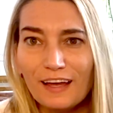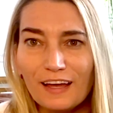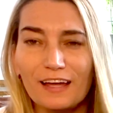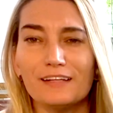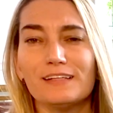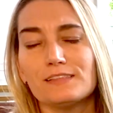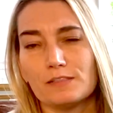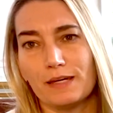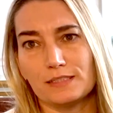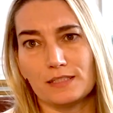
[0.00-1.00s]
and he's
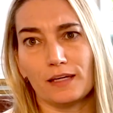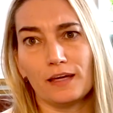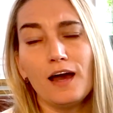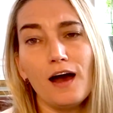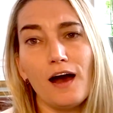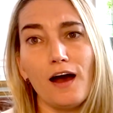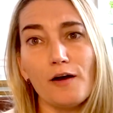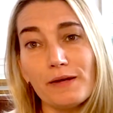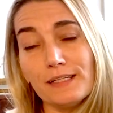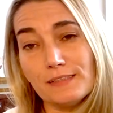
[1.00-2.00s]
amazing,
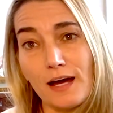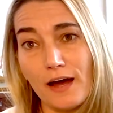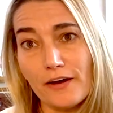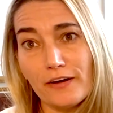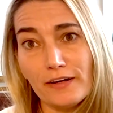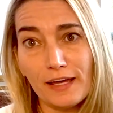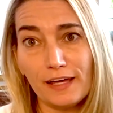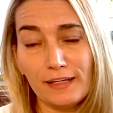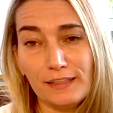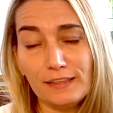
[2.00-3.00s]
but he's tired
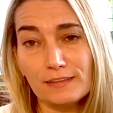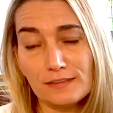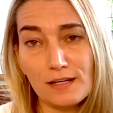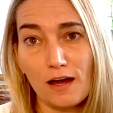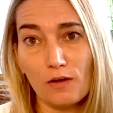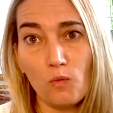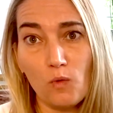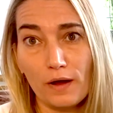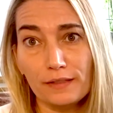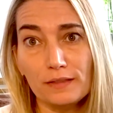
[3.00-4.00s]
and he does not
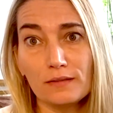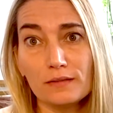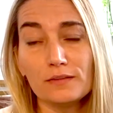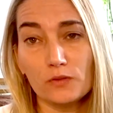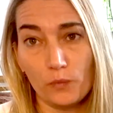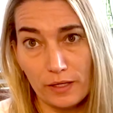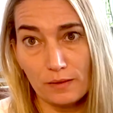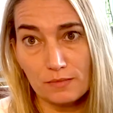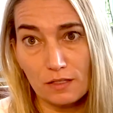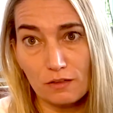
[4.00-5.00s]
want to weigh
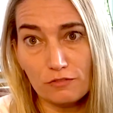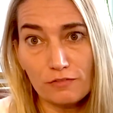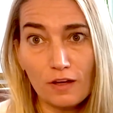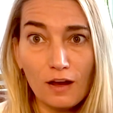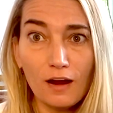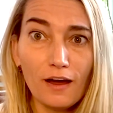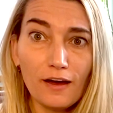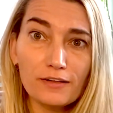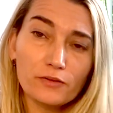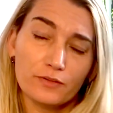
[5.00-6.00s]
himself.
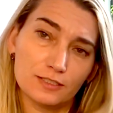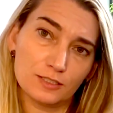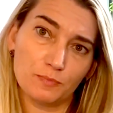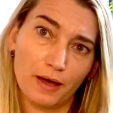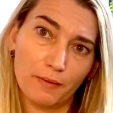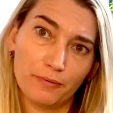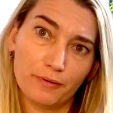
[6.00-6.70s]
So this is Pep.